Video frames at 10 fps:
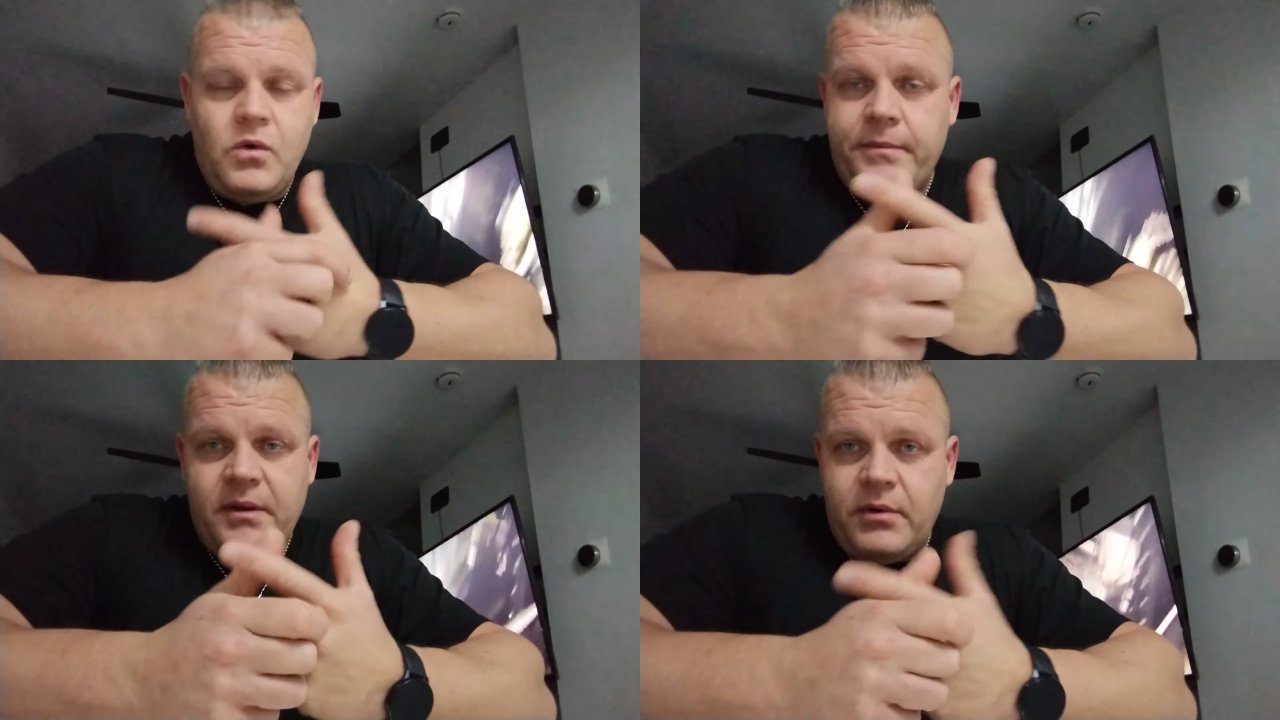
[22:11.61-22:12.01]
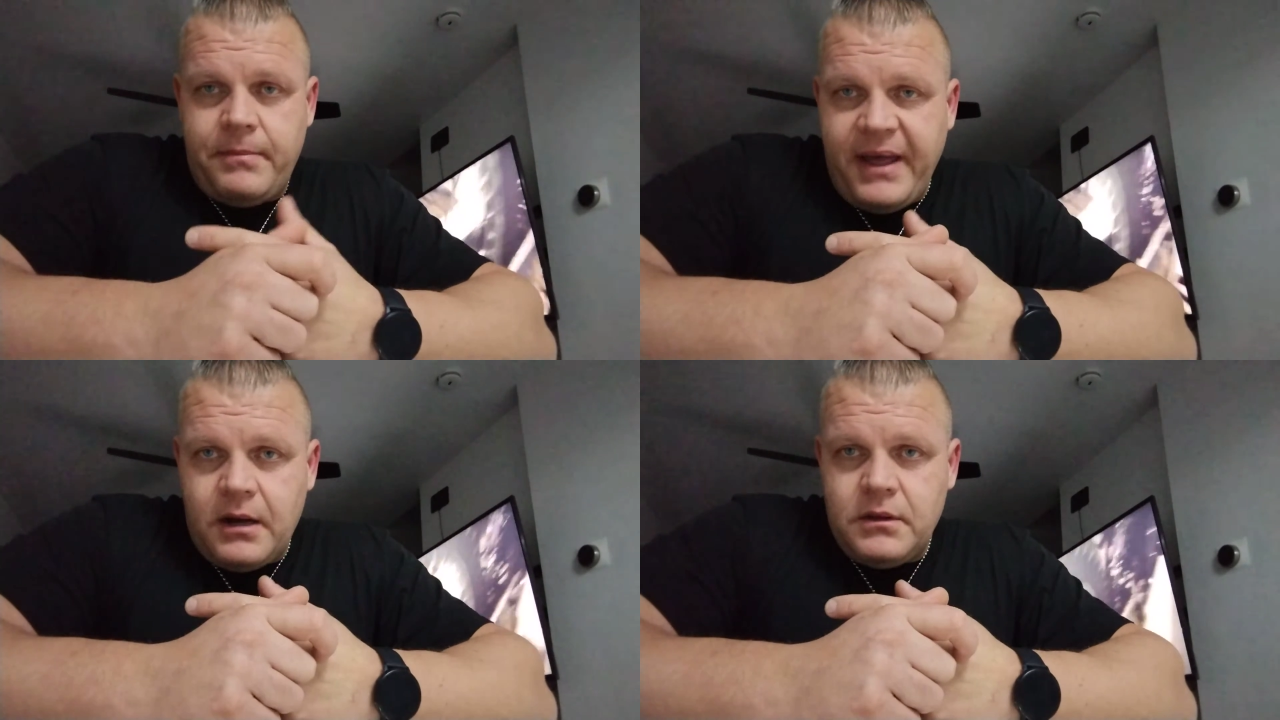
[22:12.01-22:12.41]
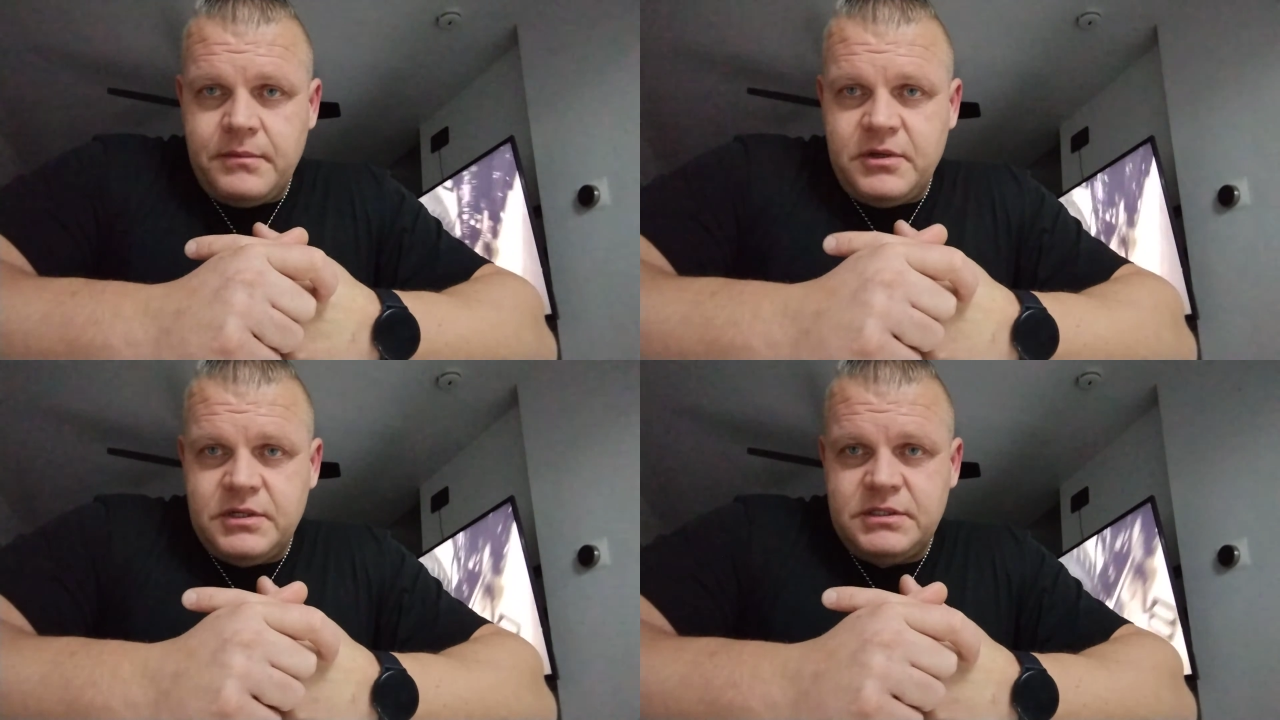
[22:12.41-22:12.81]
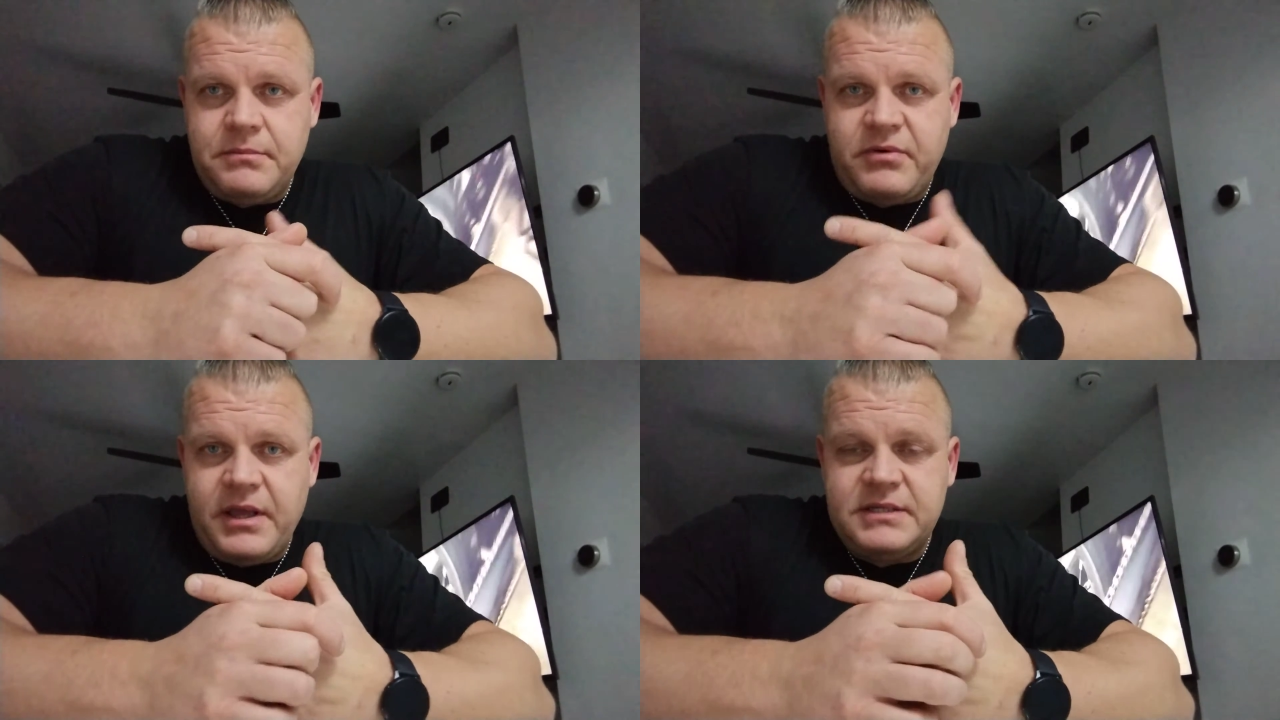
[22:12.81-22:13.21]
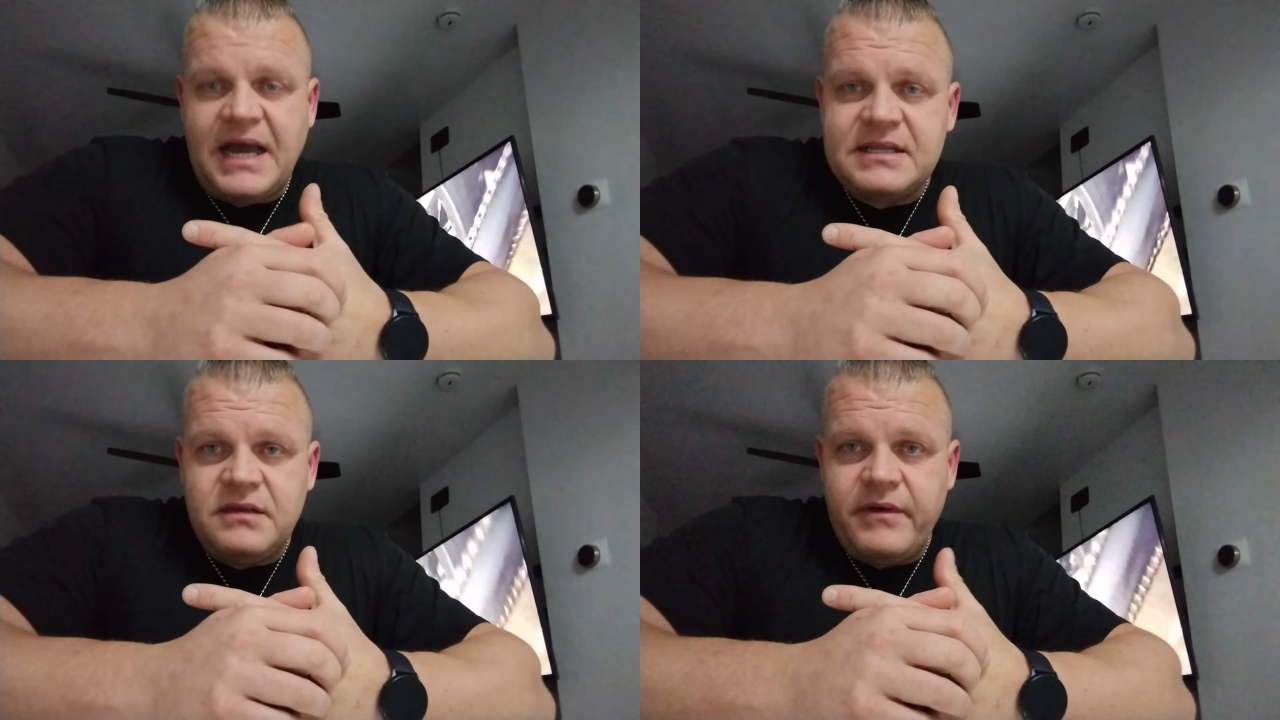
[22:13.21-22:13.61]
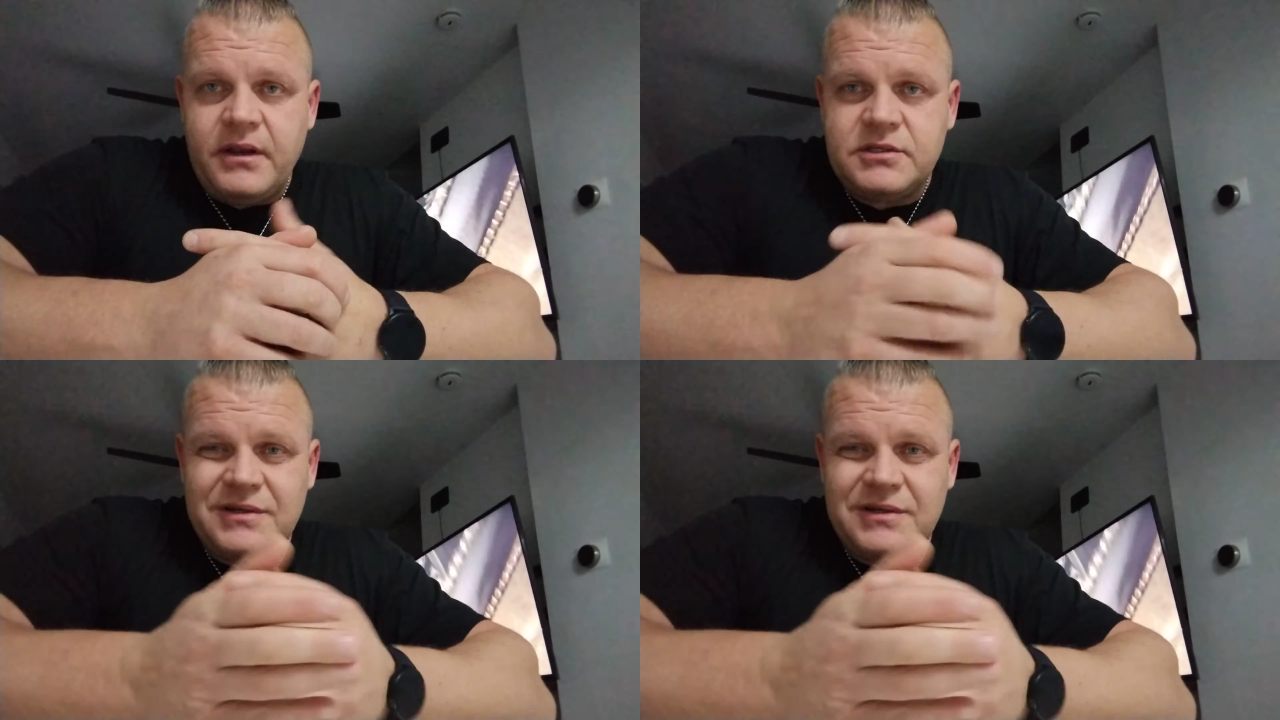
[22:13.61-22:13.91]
won't be able to pedal it because the brake is activated.